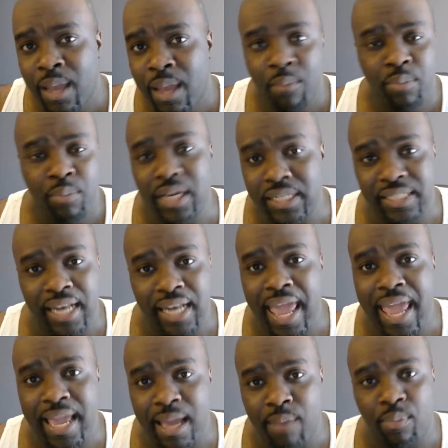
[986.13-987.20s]
put his
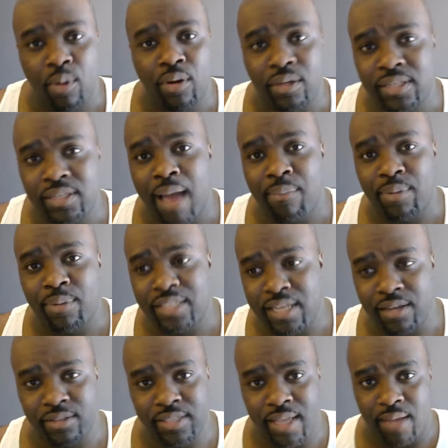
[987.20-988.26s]
leg up on the top of the steel
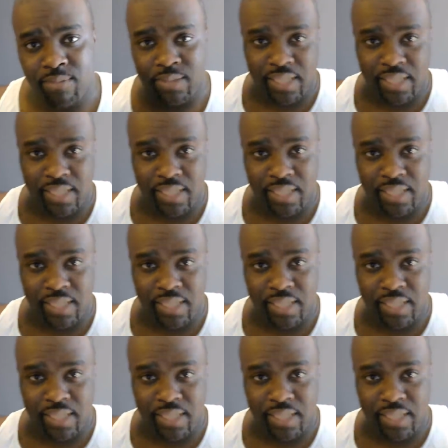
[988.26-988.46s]
steps,